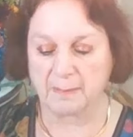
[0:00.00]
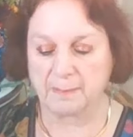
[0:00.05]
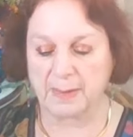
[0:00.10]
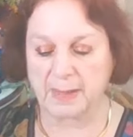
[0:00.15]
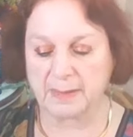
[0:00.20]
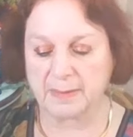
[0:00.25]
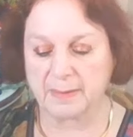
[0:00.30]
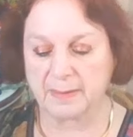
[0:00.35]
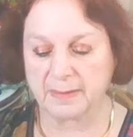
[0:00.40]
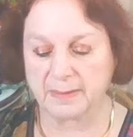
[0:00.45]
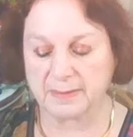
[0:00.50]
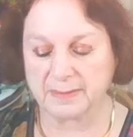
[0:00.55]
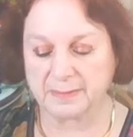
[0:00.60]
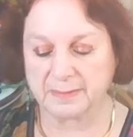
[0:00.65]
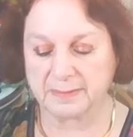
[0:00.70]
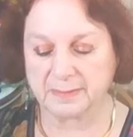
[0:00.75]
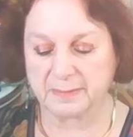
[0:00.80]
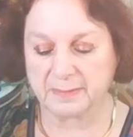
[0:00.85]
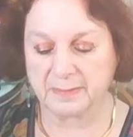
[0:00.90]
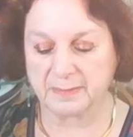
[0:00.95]
been
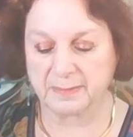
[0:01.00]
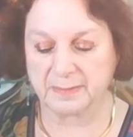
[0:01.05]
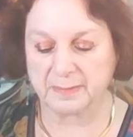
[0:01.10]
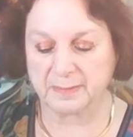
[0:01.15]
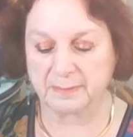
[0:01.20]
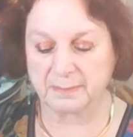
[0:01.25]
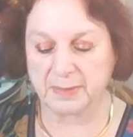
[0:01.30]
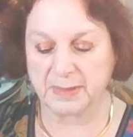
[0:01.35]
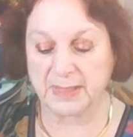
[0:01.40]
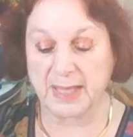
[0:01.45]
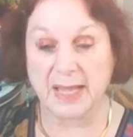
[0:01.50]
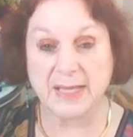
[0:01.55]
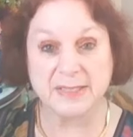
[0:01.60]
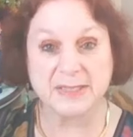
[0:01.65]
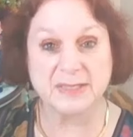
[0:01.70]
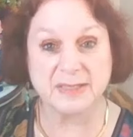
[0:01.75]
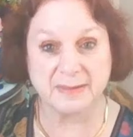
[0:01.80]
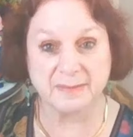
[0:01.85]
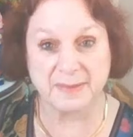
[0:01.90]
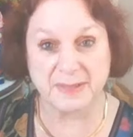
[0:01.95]

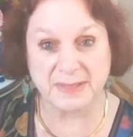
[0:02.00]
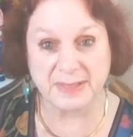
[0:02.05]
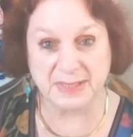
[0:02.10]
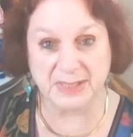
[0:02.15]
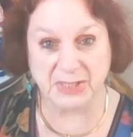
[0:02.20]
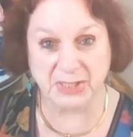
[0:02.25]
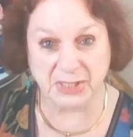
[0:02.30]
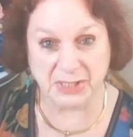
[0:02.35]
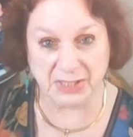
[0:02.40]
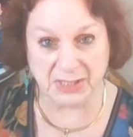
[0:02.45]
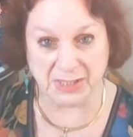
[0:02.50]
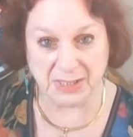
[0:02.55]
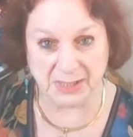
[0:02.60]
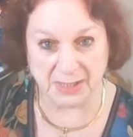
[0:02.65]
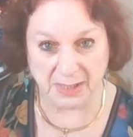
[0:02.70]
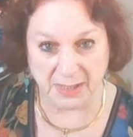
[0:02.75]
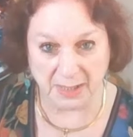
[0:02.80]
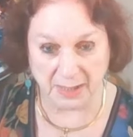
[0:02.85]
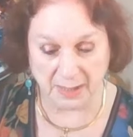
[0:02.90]
placed in a position